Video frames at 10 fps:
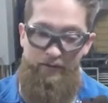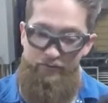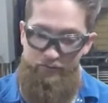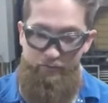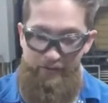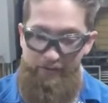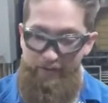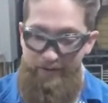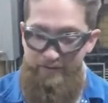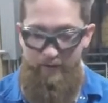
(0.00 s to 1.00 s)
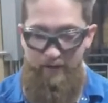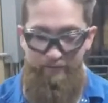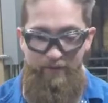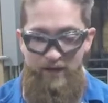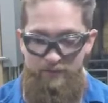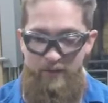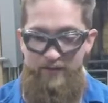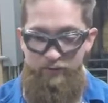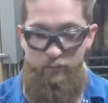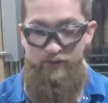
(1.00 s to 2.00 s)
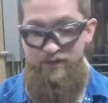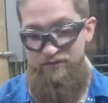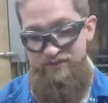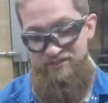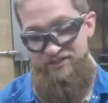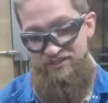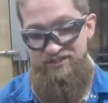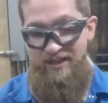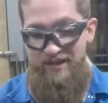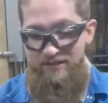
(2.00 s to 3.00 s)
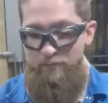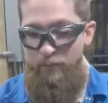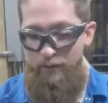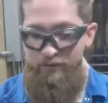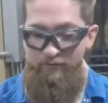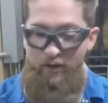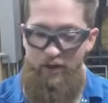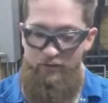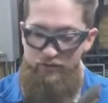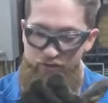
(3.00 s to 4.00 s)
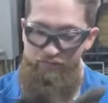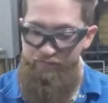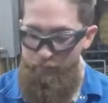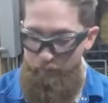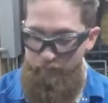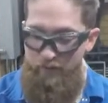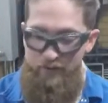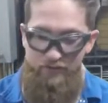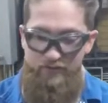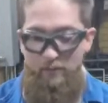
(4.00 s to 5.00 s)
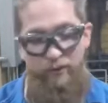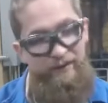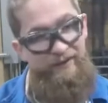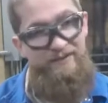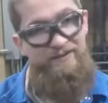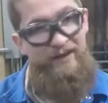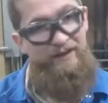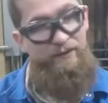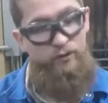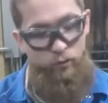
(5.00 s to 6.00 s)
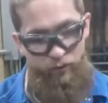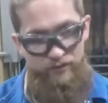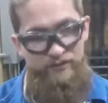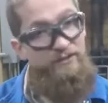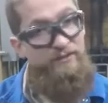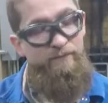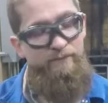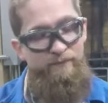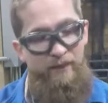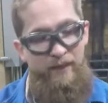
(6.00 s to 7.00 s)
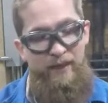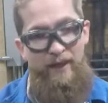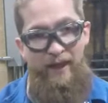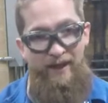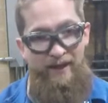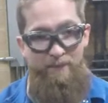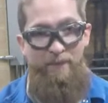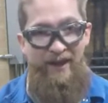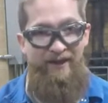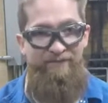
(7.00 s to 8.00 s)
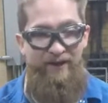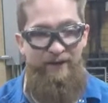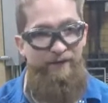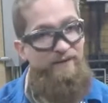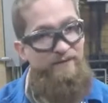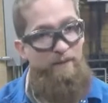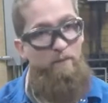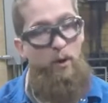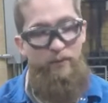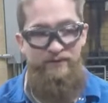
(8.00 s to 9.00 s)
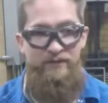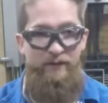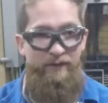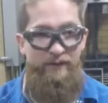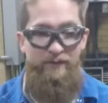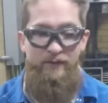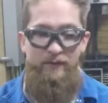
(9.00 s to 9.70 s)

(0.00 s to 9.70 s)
just to reiterate, a flashback is where there's a sustained burning of oxygen fuel somewhere inside the torch system, and a backfire is a momentary